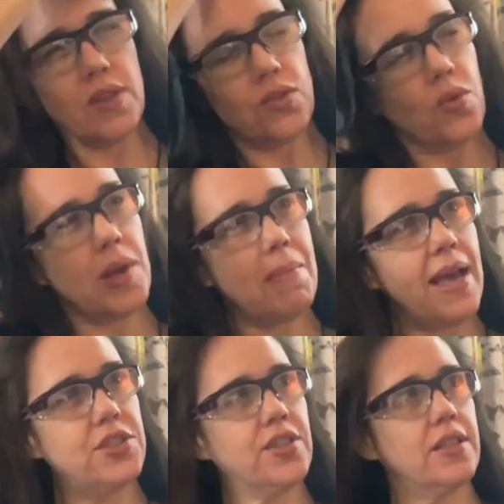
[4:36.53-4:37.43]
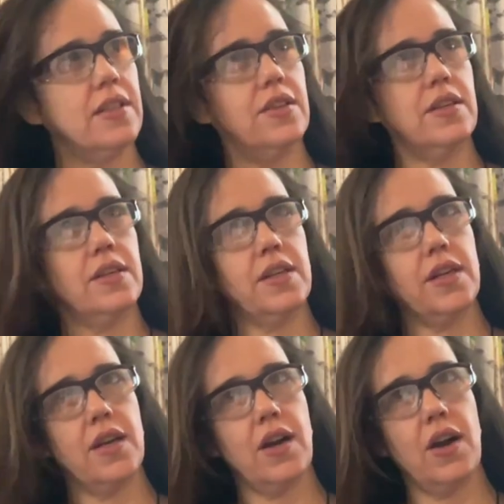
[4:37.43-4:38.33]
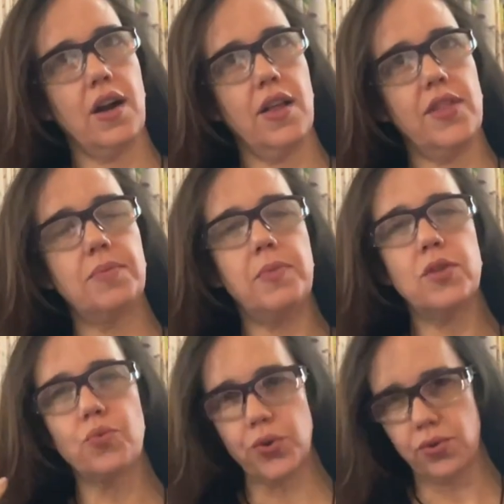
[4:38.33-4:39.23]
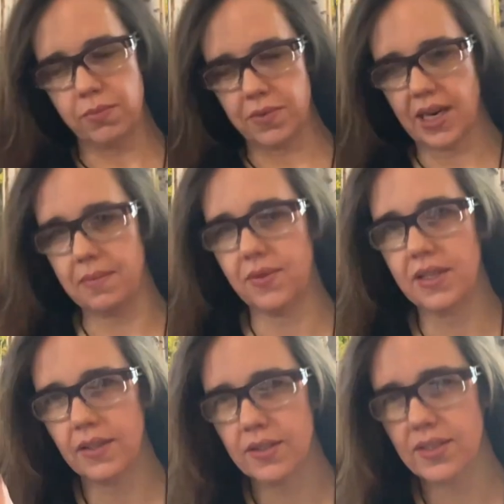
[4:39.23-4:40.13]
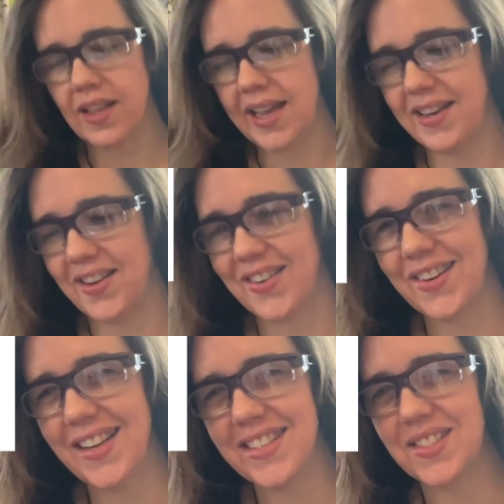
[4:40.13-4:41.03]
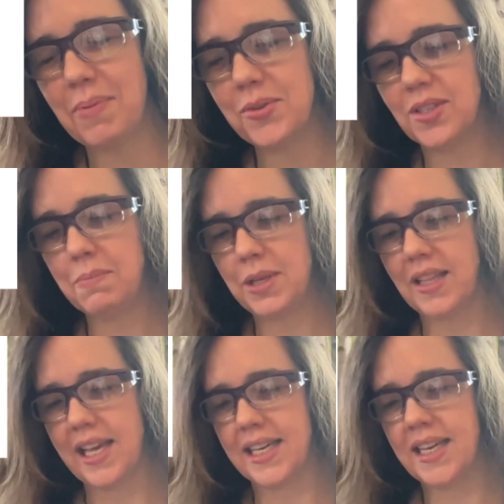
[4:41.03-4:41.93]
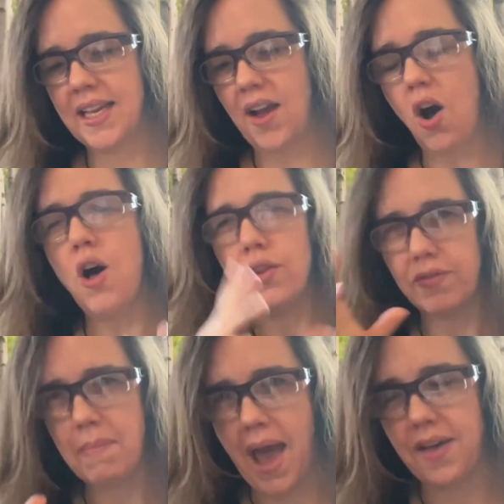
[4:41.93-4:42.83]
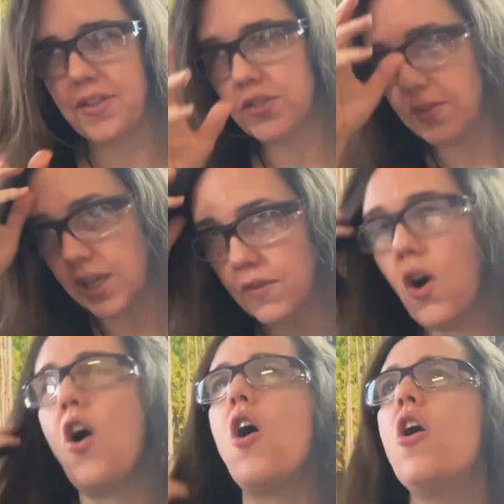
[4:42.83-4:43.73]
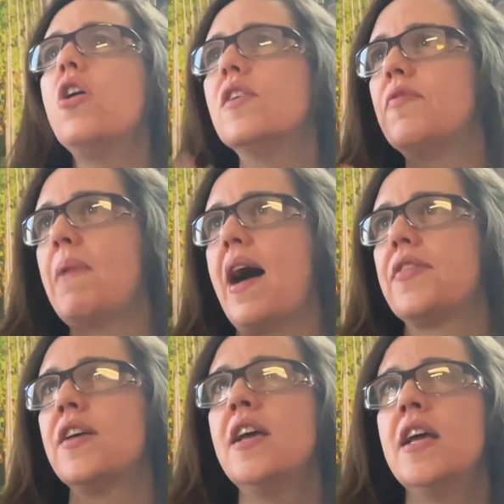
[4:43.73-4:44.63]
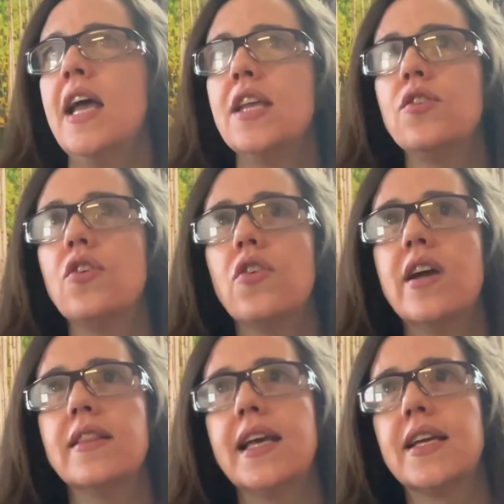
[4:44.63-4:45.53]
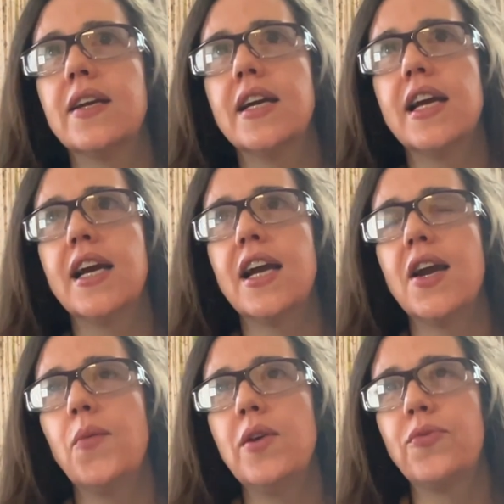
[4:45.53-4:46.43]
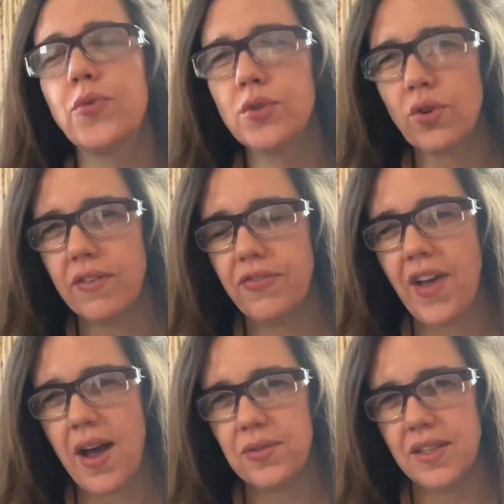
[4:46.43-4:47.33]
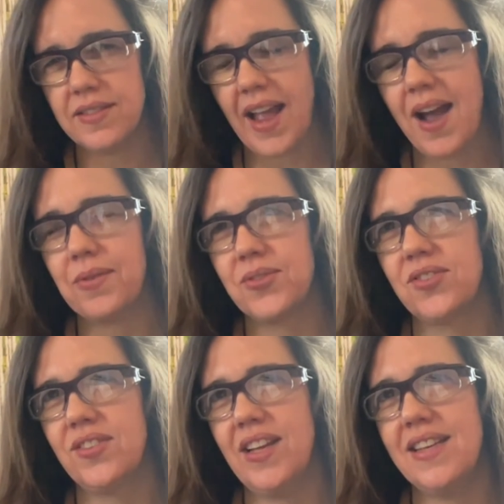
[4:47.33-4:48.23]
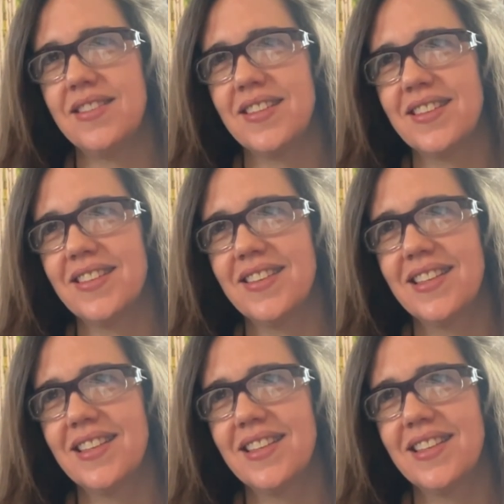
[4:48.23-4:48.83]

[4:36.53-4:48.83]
so we imagine this room that I'm on this slide here is supposed to be all of math. So you think of all of math, and we sort of found this house as a